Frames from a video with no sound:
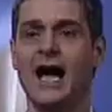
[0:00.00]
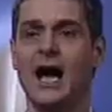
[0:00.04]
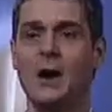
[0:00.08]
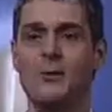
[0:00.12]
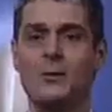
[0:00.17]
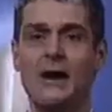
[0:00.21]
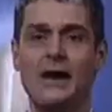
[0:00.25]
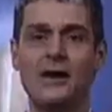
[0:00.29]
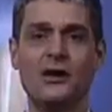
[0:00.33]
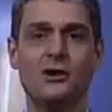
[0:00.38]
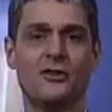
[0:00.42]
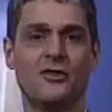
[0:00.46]
And
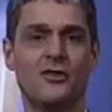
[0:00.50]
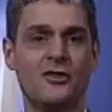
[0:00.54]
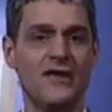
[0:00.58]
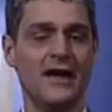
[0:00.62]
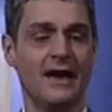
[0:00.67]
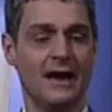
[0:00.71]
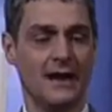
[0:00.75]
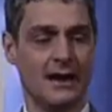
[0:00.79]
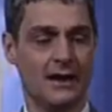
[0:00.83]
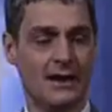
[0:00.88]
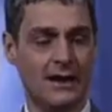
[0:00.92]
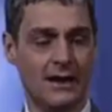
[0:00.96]
when you
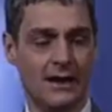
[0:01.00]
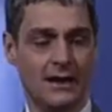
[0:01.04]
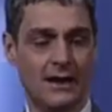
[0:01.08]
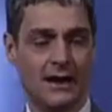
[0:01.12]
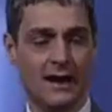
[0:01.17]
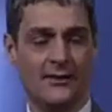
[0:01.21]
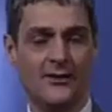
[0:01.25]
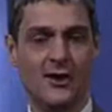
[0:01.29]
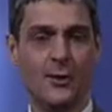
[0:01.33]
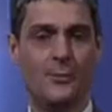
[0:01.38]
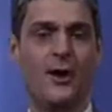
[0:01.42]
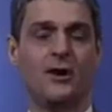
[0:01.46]
think,
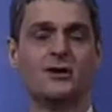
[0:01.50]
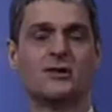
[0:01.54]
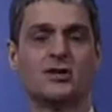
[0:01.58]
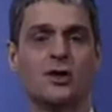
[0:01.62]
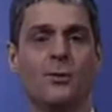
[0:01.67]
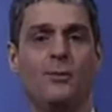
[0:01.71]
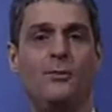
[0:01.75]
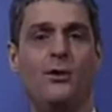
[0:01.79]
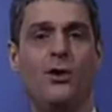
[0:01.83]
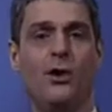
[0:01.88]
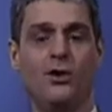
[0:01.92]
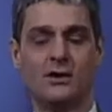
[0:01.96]
and the Apostle
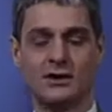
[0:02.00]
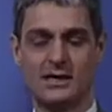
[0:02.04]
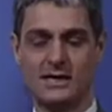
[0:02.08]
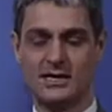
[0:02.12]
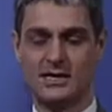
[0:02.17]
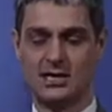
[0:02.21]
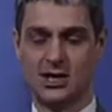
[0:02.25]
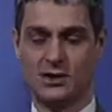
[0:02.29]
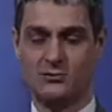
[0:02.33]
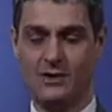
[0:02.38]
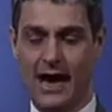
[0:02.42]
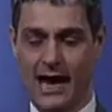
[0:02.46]
Paul
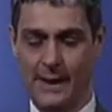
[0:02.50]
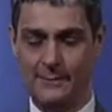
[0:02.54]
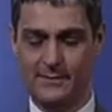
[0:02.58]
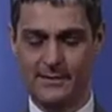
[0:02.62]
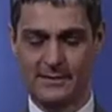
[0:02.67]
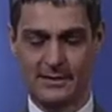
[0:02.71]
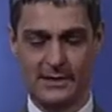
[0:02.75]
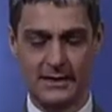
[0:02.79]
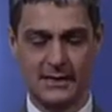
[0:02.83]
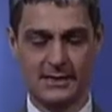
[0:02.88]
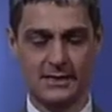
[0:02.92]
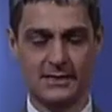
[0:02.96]

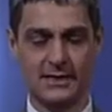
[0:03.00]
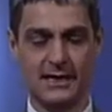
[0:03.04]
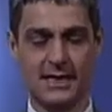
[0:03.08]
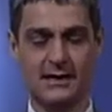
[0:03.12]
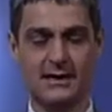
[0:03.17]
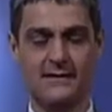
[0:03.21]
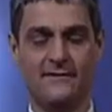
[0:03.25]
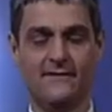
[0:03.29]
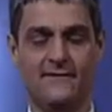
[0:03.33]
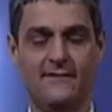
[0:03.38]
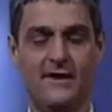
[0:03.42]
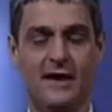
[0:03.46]
describes this
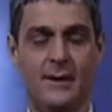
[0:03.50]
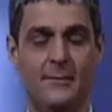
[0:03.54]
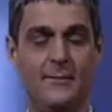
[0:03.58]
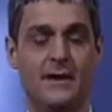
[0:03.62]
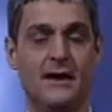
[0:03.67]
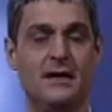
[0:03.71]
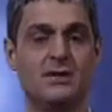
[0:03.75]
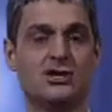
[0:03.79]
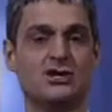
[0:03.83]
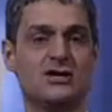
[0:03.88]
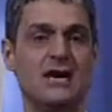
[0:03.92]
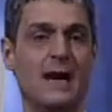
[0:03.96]
in
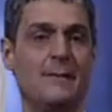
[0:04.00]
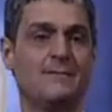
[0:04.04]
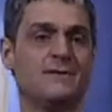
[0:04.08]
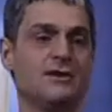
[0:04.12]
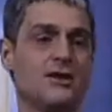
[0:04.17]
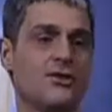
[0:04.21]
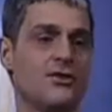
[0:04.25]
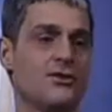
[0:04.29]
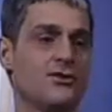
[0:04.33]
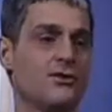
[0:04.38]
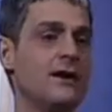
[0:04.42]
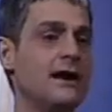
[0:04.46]
Philippians chapter
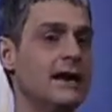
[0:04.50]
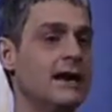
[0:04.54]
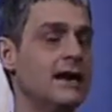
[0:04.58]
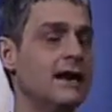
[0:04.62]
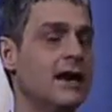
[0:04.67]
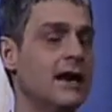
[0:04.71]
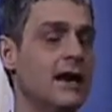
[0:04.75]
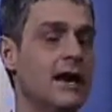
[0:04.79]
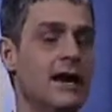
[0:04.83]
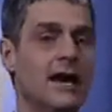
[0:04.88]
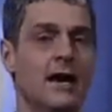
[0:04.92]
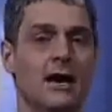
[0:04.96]
3,
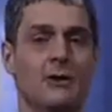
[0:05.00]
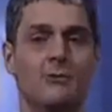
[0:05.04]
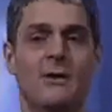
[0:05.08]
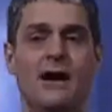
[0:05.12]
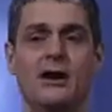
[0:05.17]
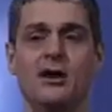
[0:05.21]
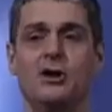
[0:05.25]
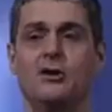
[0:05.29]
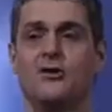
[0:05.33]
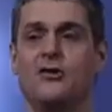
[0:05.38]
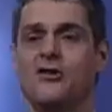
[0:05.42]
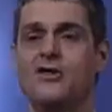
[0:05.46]

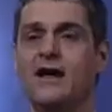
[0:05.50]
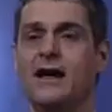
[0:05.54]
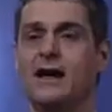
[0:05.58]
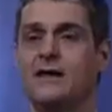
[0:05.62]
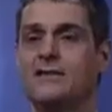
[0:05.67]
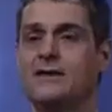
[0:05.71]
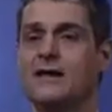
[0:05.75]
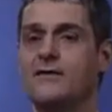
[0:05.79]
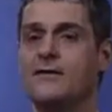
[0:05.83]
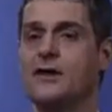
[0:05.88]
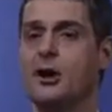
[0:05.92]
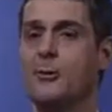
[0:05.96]
when you think
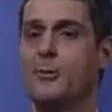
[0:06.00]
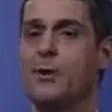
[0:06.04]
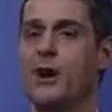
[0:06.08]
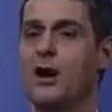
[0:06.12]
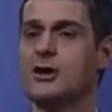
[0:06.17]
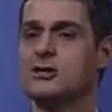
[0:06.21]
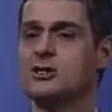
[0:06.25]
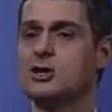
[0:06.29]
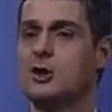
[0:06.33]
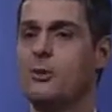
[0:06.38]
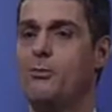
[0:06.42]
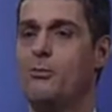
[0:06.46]
that the
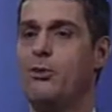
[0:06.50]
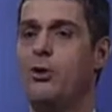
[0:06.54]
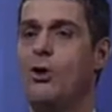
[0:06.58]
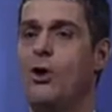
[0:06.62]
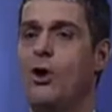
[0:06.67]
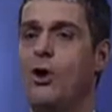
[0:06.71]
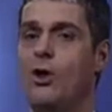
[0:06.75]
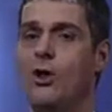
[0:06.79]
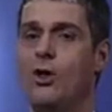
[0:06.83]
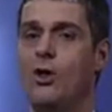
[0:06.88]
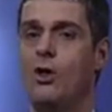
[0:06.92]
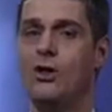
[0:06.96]
Apostle
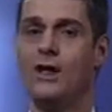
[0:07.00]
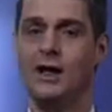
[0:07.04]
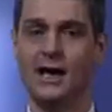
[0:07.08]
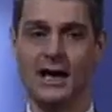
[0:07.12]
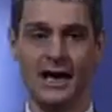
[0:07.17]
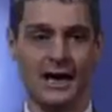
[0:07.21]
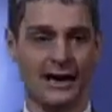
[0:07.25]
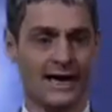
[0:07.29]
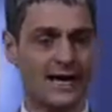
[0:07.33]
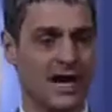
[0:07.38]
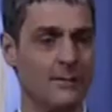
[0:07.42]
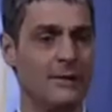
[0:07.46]
Paul
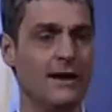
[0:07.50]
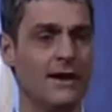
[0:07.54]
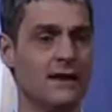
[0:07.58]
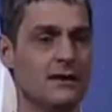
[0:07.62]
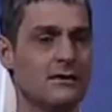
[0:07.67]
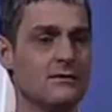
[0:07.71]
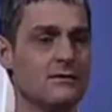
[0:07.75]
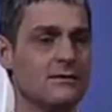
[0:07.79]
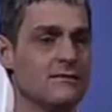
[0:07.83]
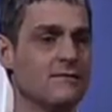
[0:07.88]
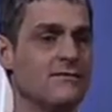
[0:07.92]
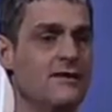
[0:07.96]

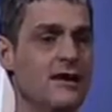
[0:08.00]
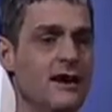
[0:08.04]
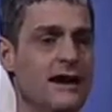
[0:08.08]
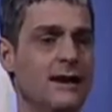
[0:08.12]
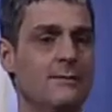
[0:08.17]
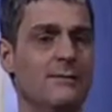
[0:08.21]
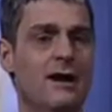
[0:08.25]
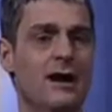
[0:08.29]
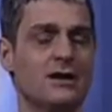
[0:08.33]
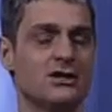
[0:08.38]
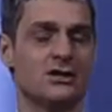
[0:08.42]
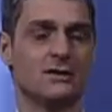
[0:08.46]
coming very
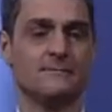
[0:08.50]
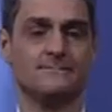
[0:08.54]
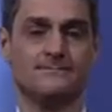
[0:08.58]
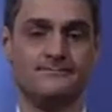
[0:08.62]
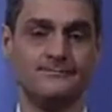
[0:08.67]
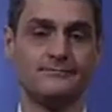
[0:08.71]
much